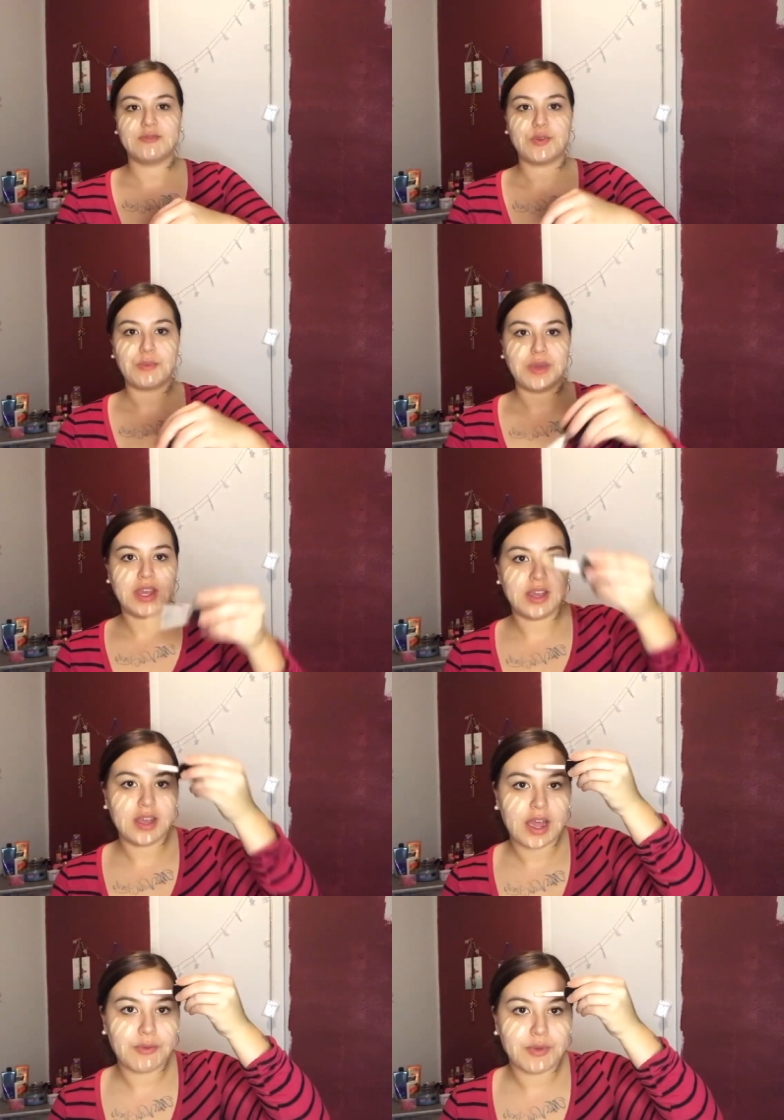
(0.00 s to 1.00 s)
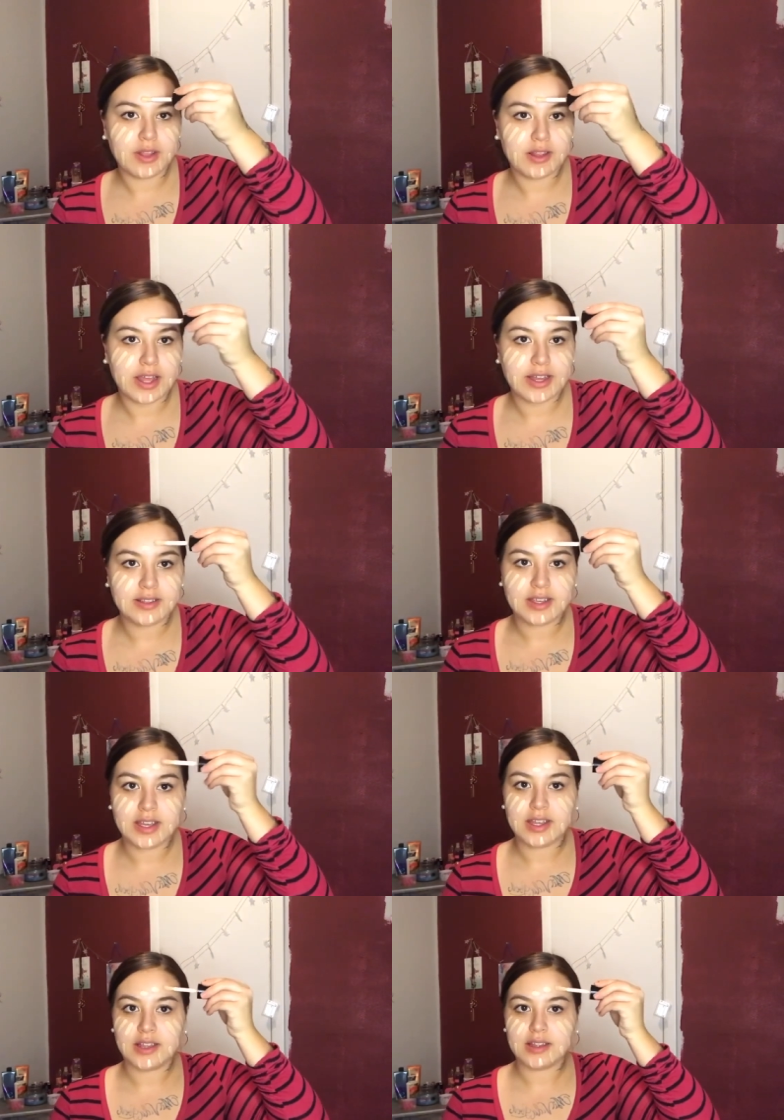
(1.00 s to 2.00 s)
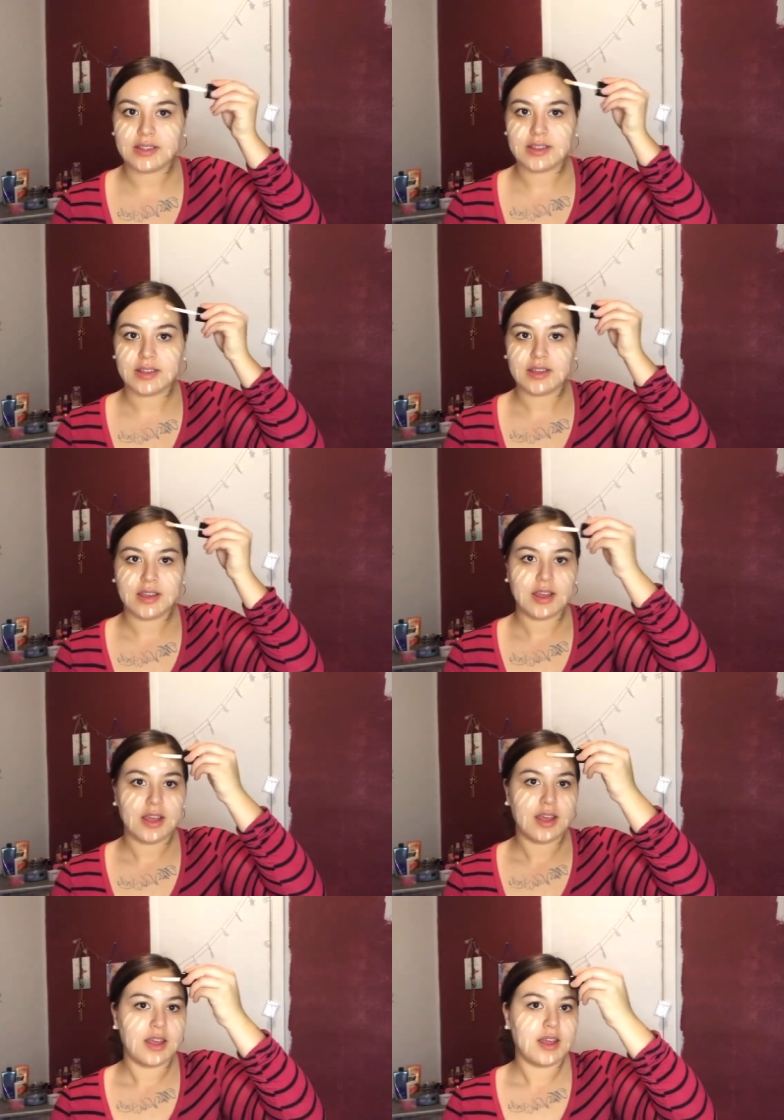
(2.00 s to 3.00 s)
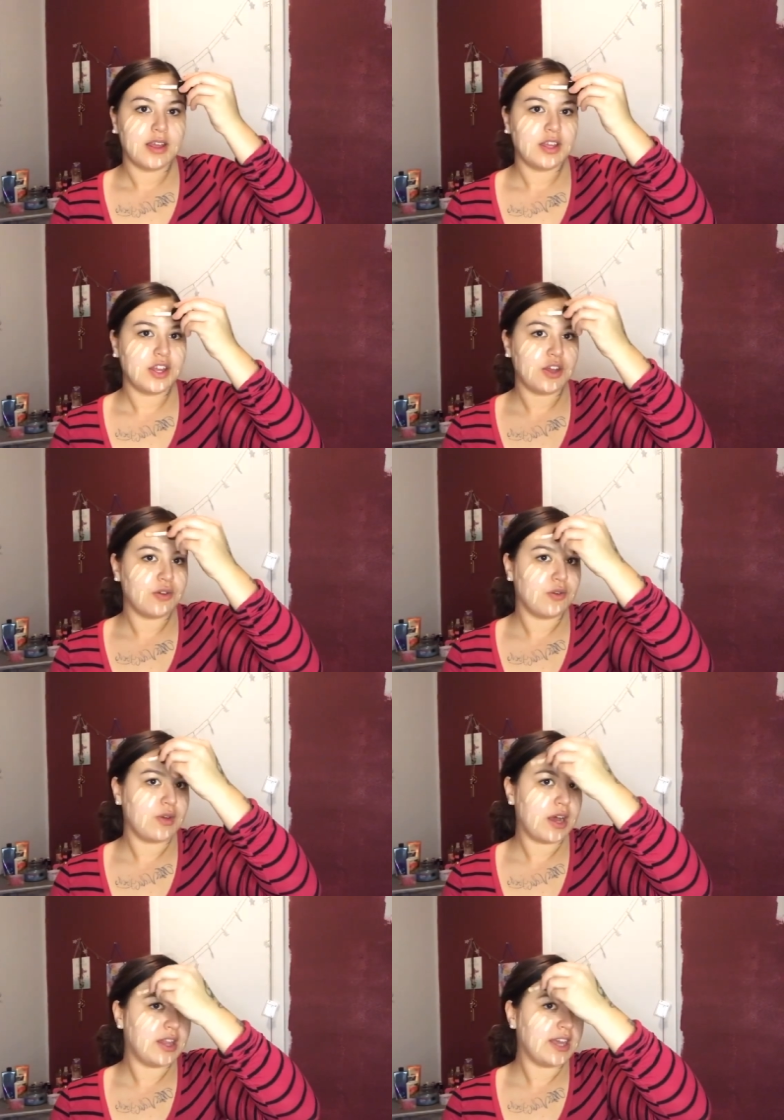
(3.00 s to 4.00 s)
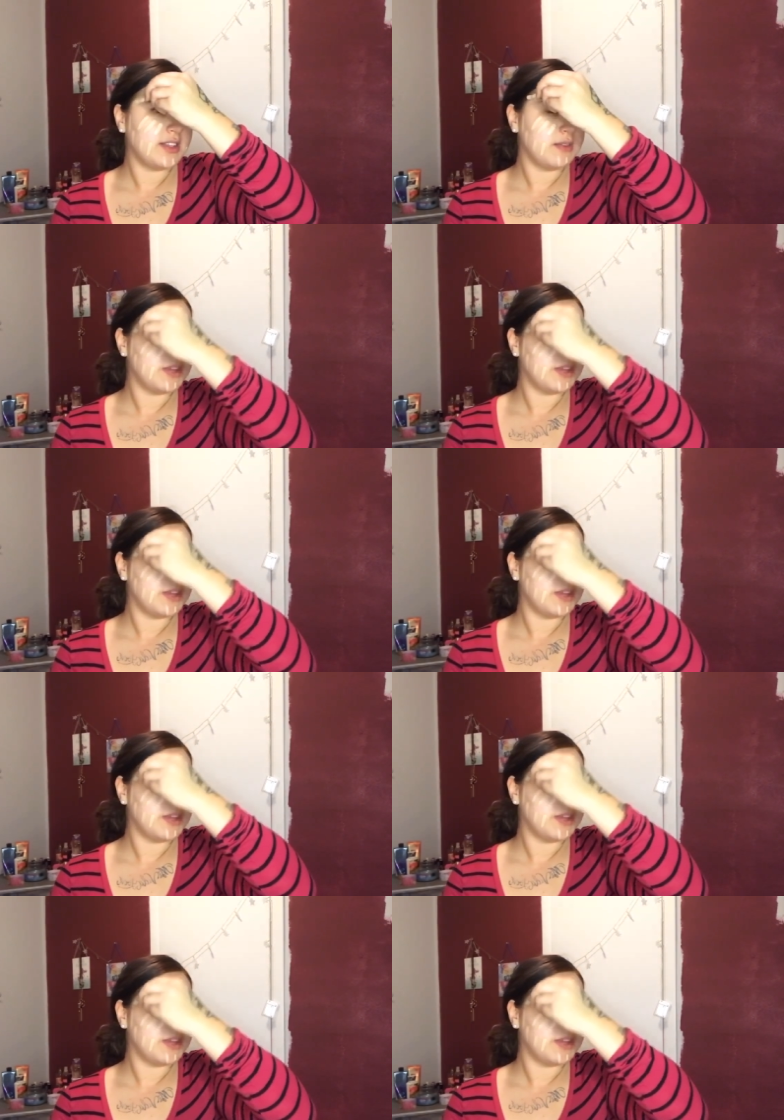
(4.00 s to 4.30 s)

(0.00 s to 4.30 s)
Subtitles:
For me, I really like to get, I like to